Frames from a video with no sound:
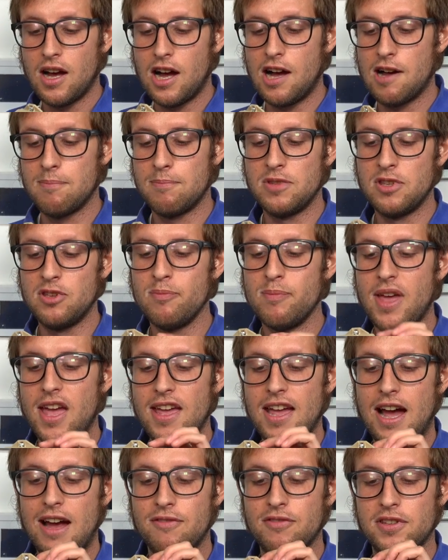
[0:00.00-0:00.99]
Um, you
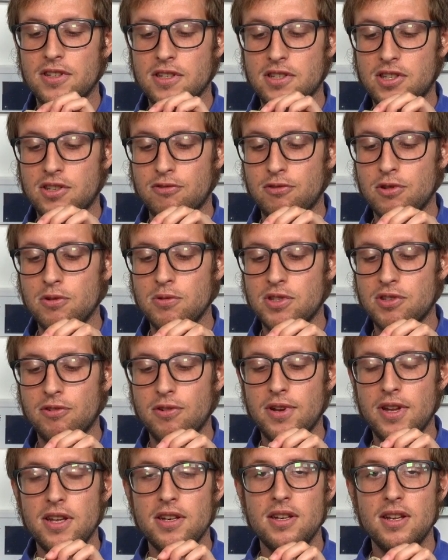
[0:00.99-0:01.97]
may have the screw
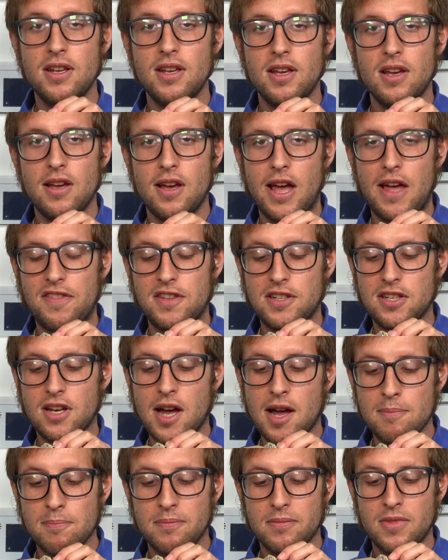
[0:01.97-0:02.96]
screwed in at the
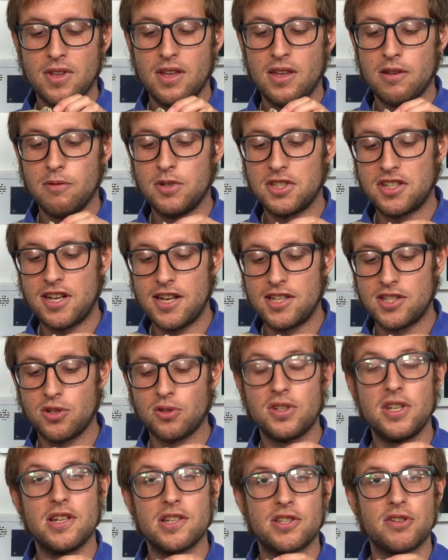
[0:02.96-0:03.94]
top, in which case
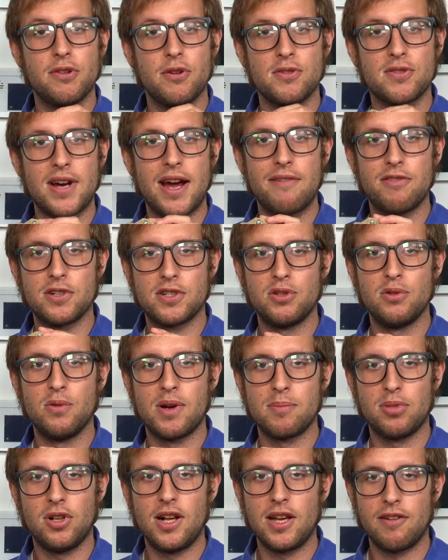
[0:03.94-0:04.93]
you'll need a screwdriver to
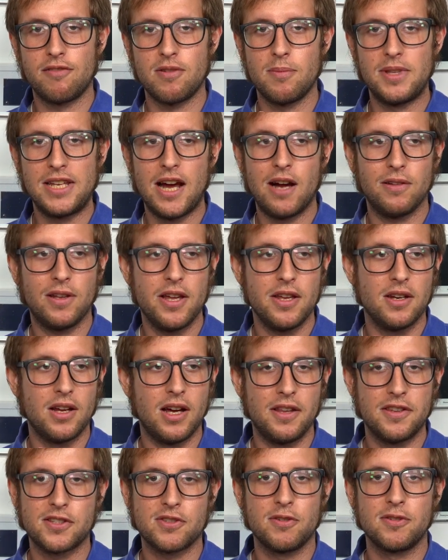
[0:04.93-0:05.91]
unplug it from the outlet.
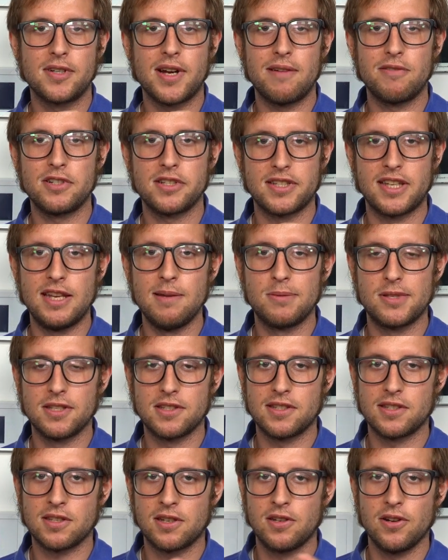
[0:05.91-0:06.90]
Uh, the screwdriver just keeps
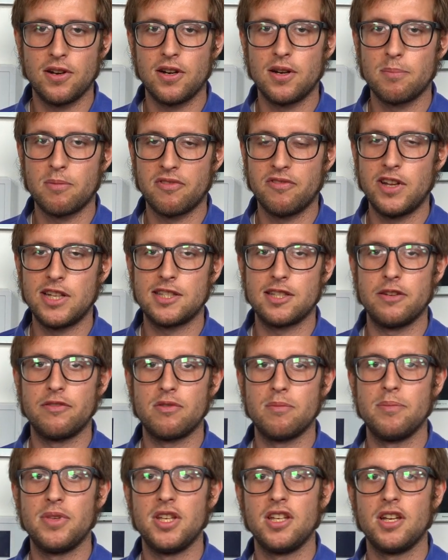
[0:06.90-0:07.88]
it secure and prevents it
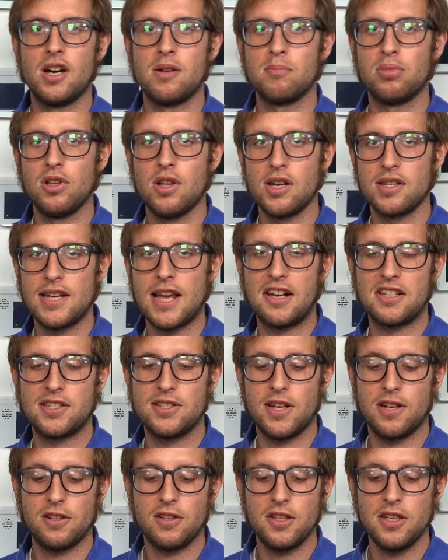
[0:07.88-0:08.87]
from being unplugged
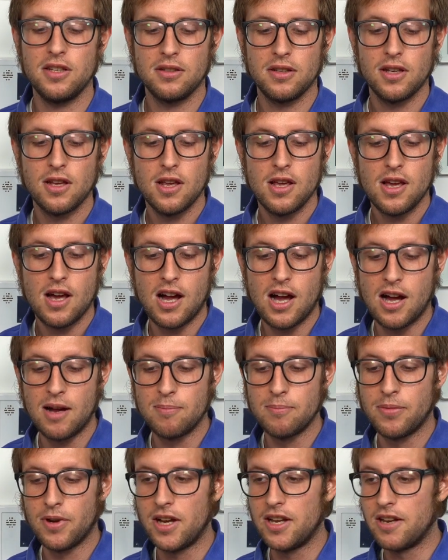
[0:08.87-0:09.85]
accidentally.
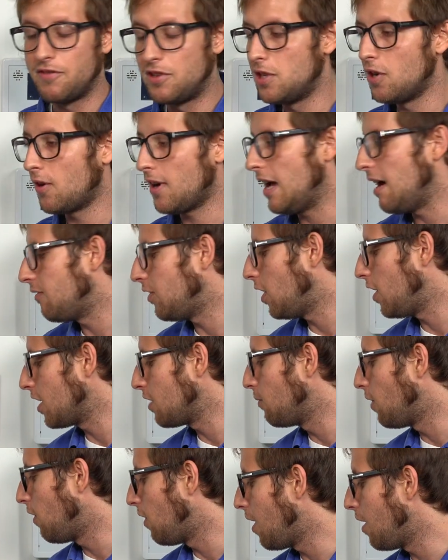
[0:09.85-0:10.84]
Um, but if you don't have a
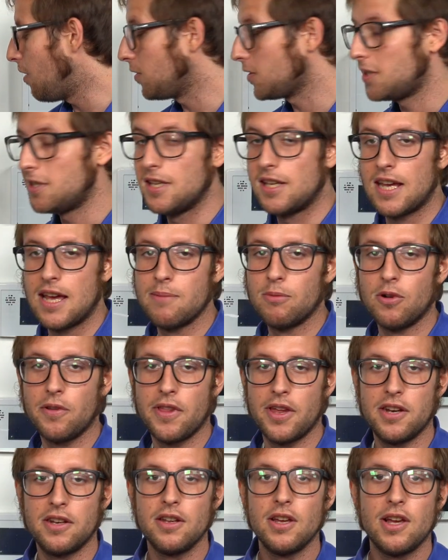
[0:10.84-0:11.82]
Honeywell LT cable,
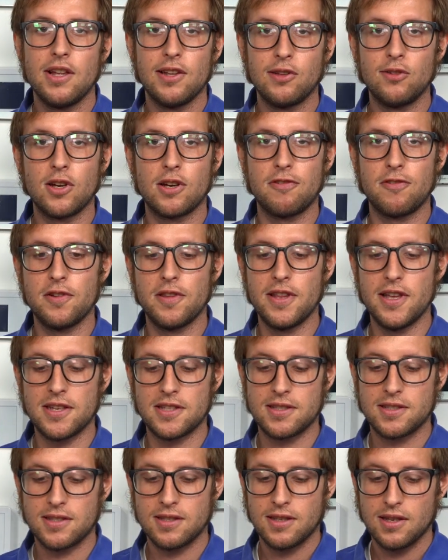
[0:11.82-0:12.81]
then look for
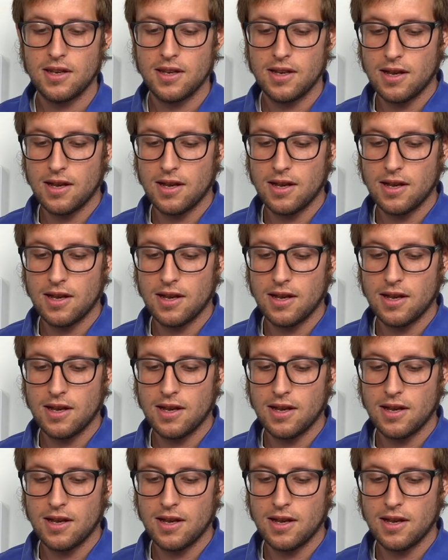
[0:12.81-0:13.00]
this